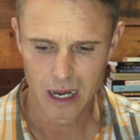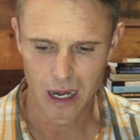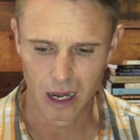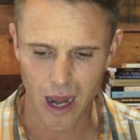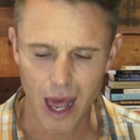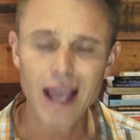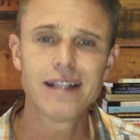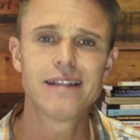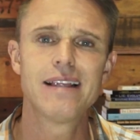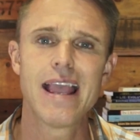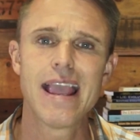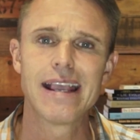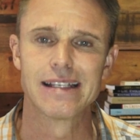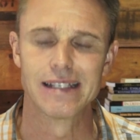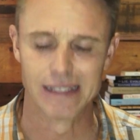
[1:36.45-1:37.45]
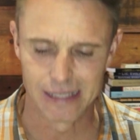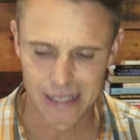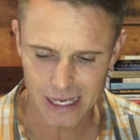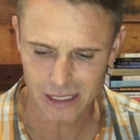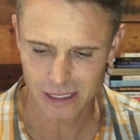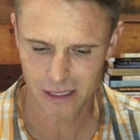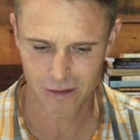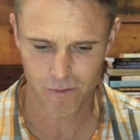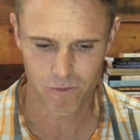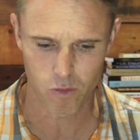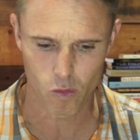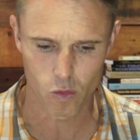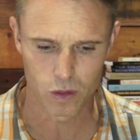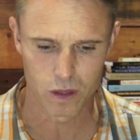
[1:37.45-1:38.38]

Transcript: Light exists for